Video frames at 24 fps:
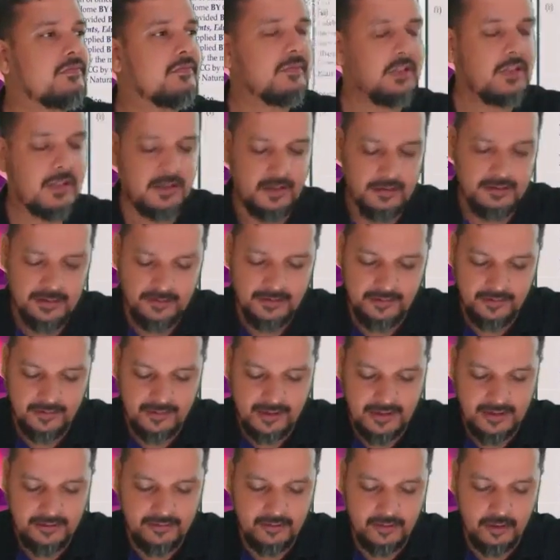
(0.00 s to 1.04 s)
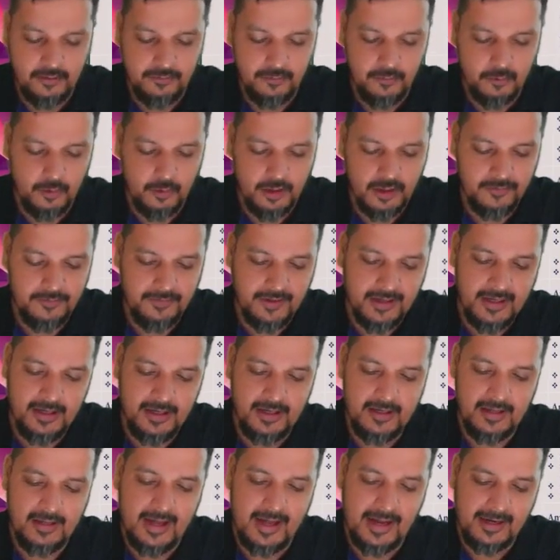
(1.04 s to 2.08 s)
This is the list of
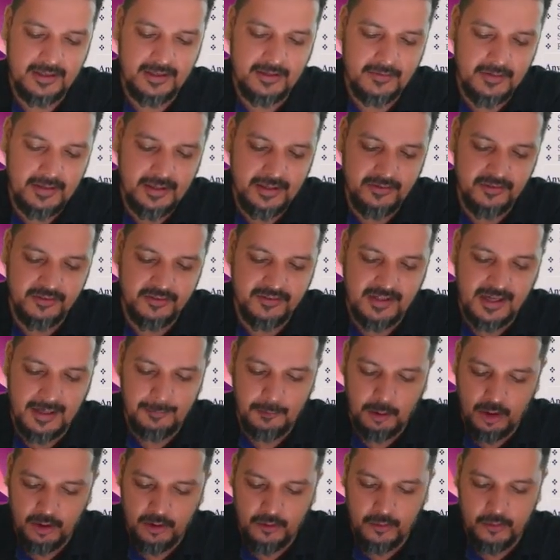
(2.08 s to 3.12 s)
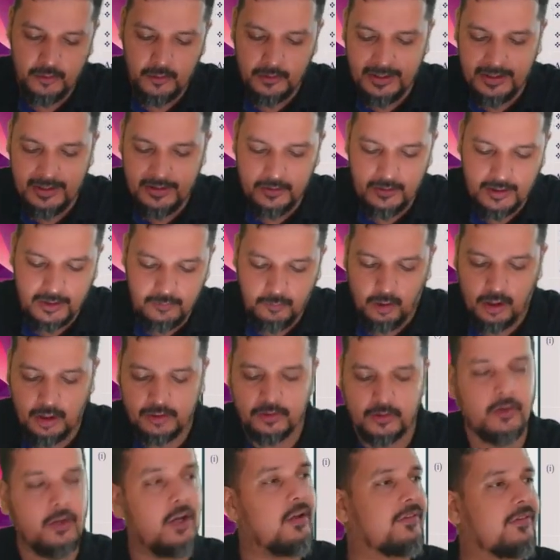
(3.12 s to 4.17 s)
notified activities which I am not going to take. You can walk
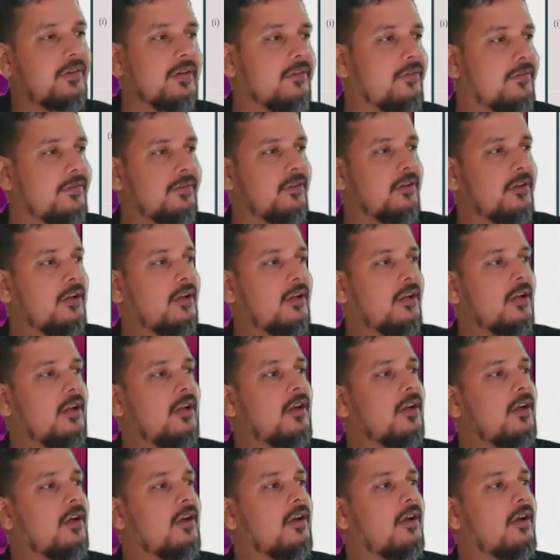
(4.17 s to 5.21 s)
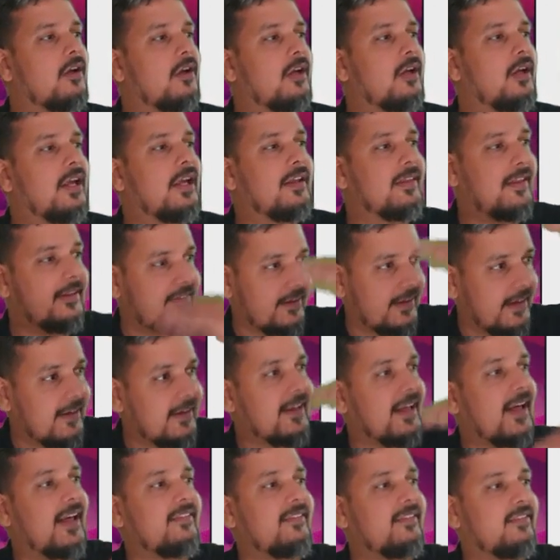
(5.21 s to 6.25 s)
through yourself. In this
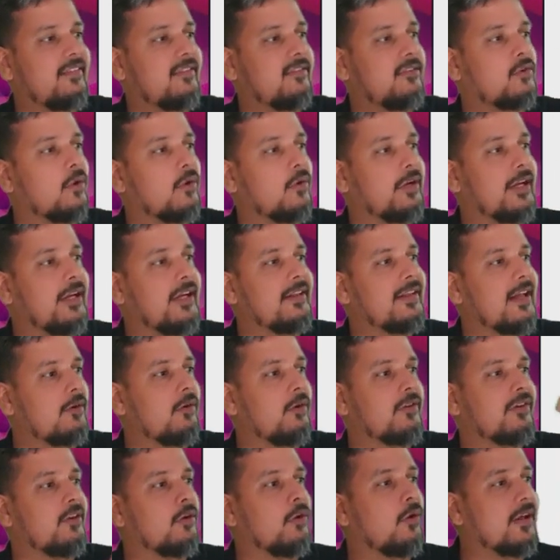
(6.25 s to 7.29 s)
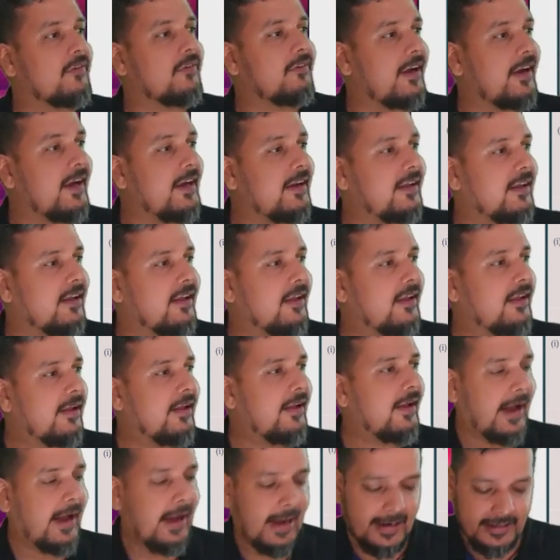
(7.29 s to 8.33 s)
entire story, there was a notified
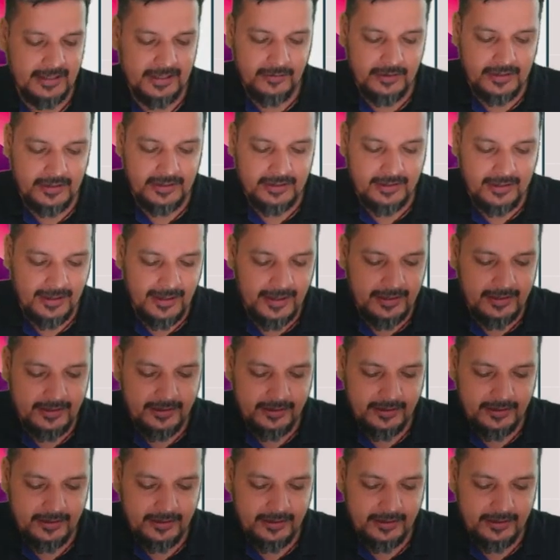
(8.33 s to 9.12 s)
activity, correct?